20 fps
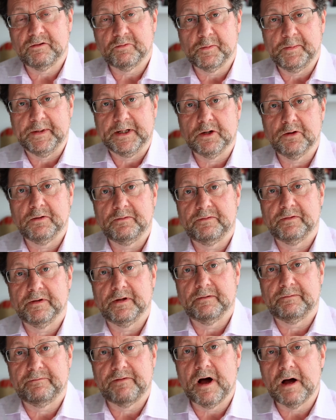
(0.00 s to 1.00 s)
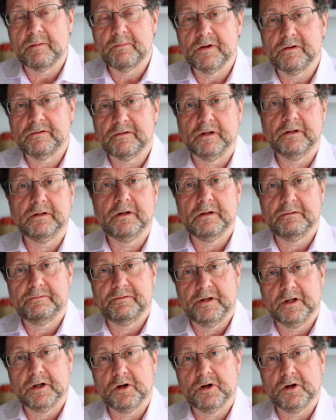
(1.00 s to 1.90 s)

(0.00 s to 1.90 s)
would be good for the farmers and good for the